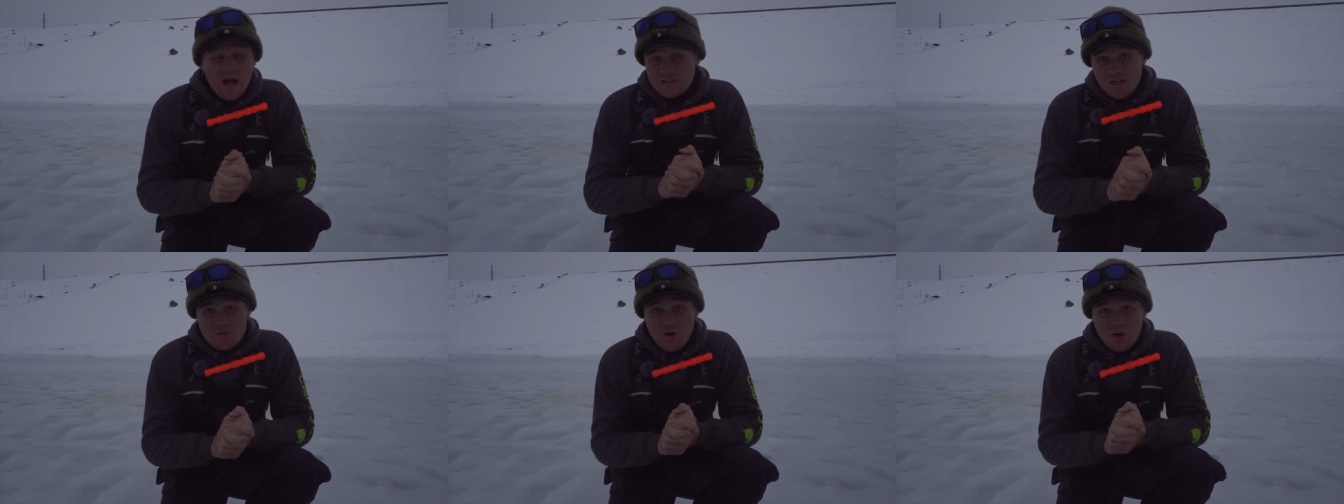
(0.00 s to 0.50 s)
I
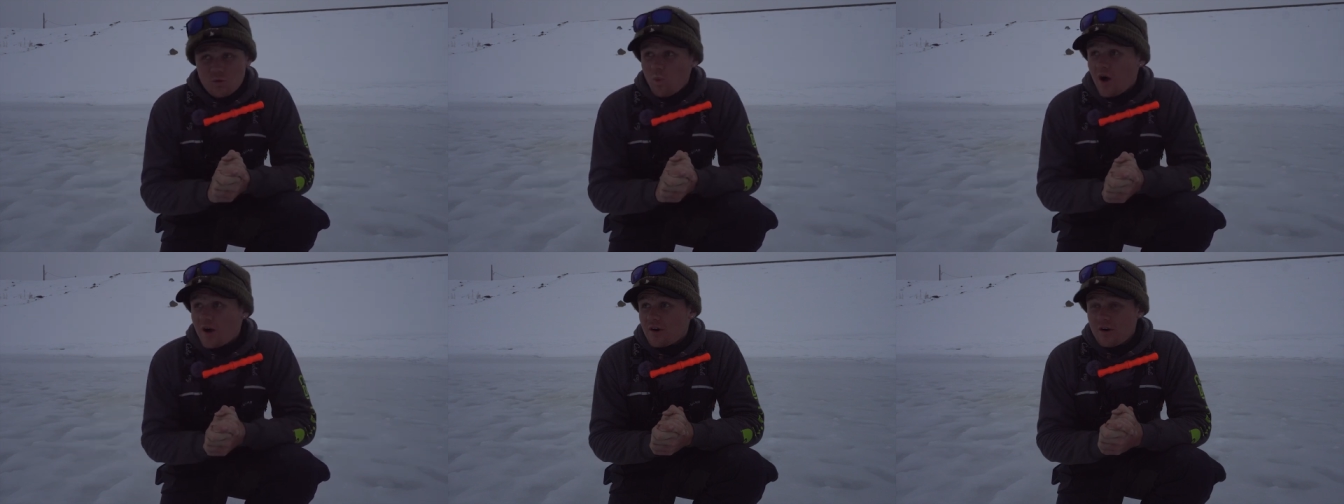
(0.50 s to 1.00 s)
love hard
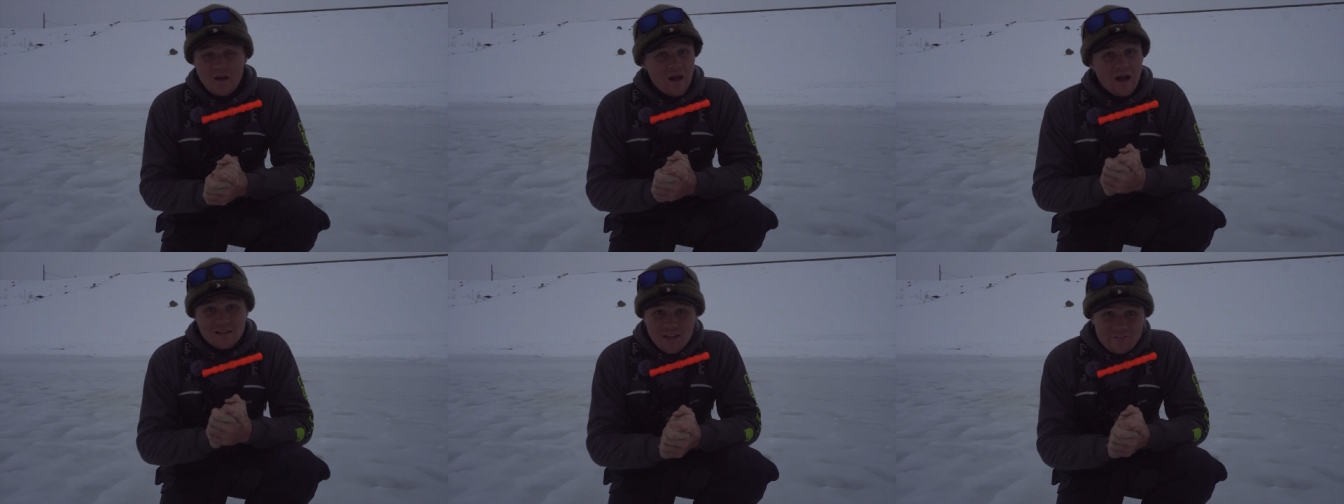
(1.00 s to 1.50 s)
water,
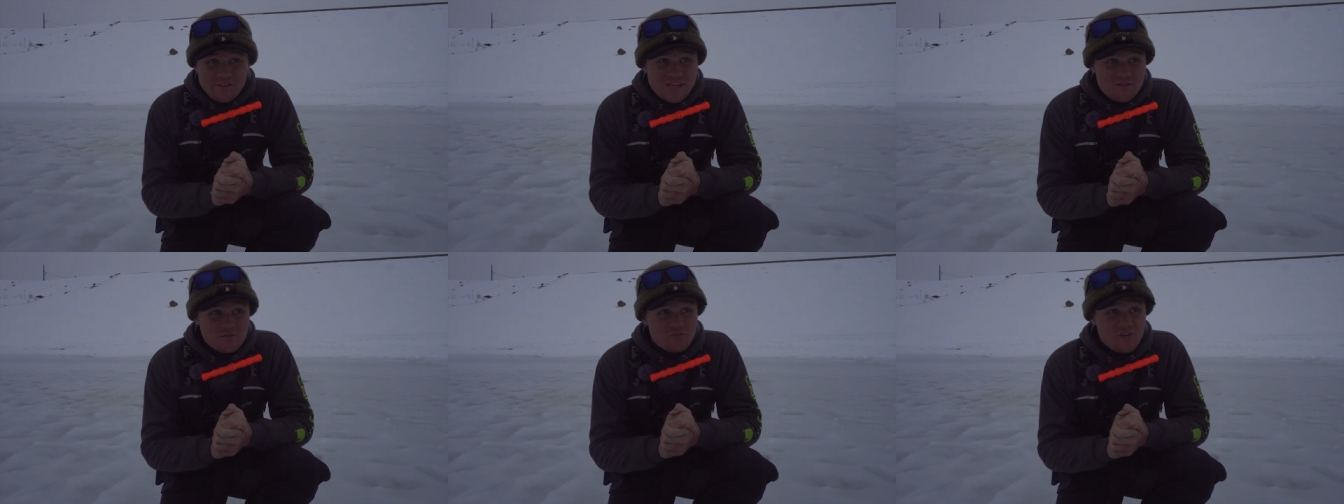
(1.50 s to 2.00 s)
I love
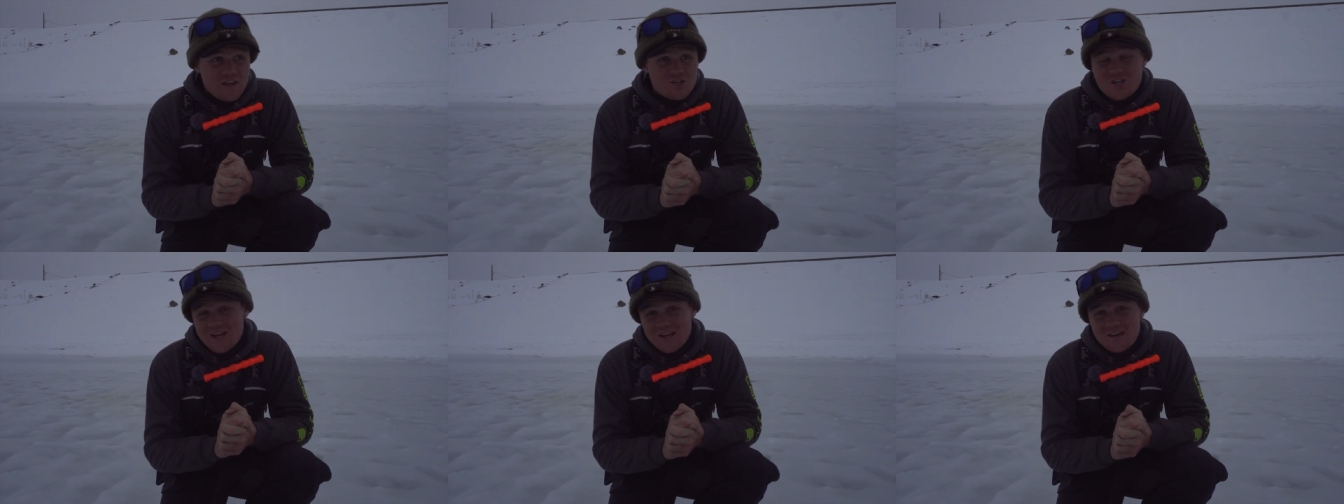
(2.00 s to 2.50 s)
eating
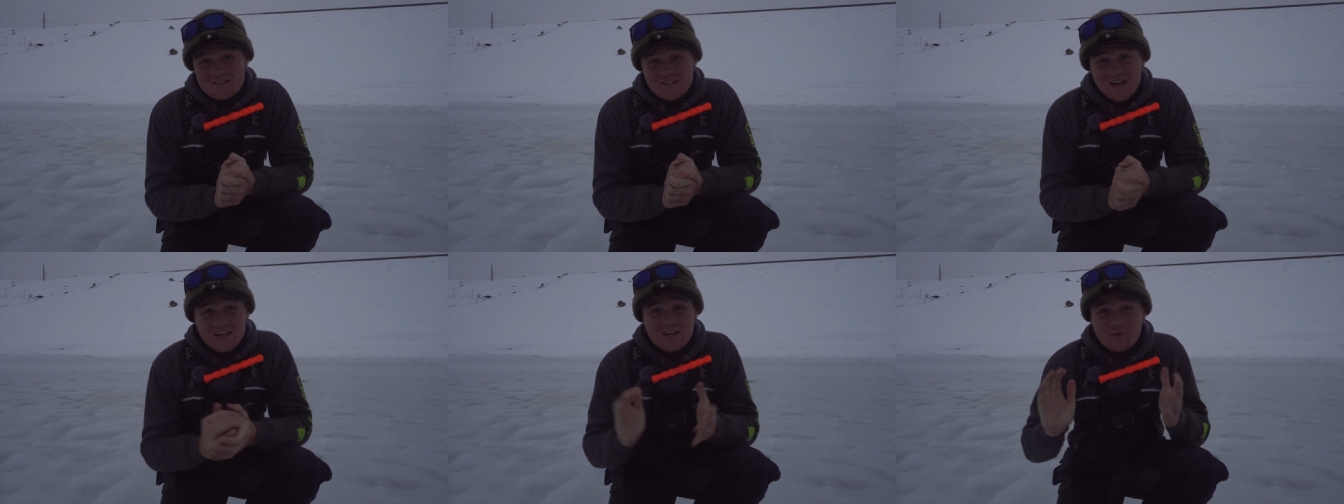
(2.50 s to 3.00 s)
fish, and I
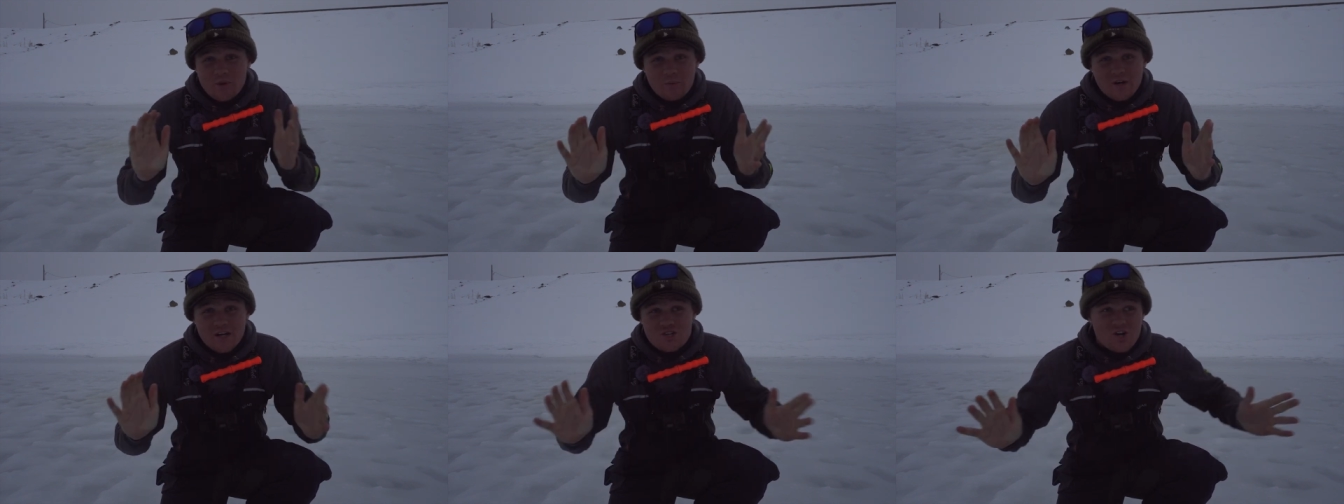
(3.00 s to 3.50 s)
decided we
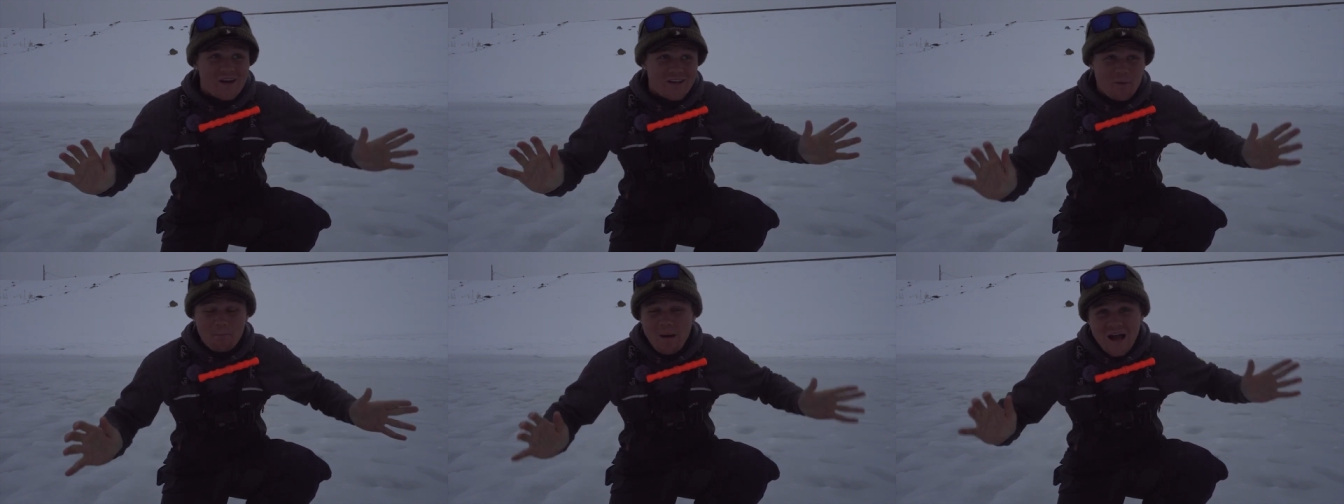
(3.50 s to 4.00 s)
were going to try
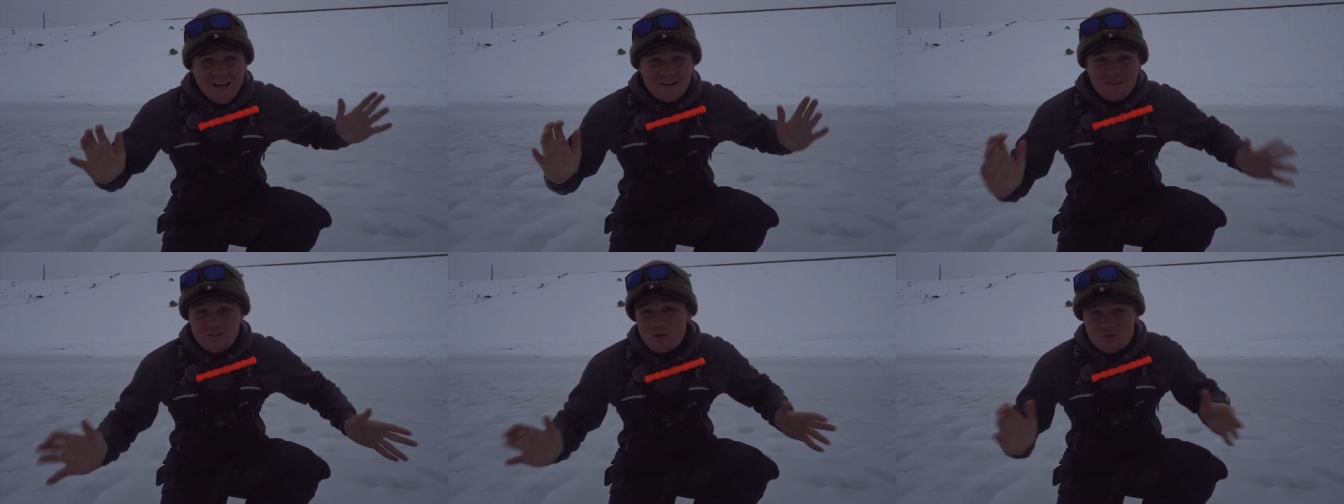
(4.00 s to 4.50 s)
to
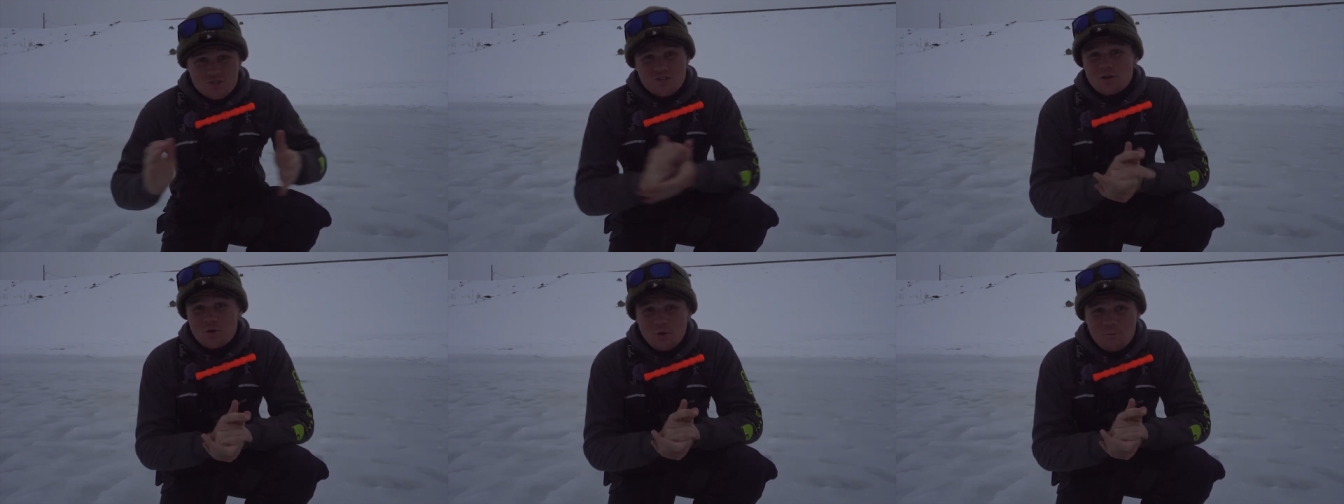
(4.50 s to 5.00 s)
combine those
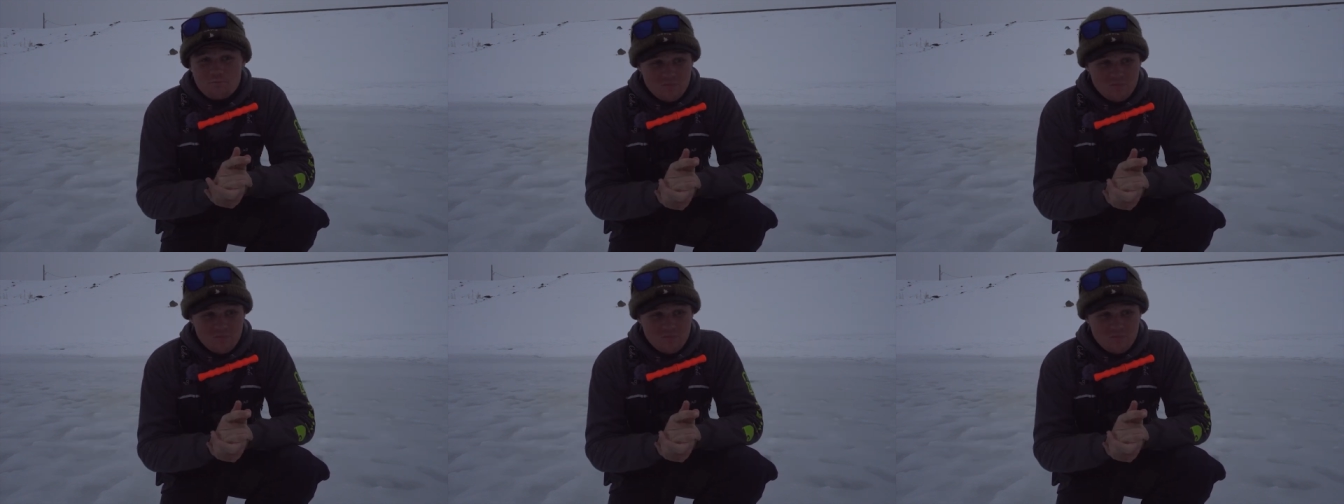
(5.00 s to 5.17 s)
two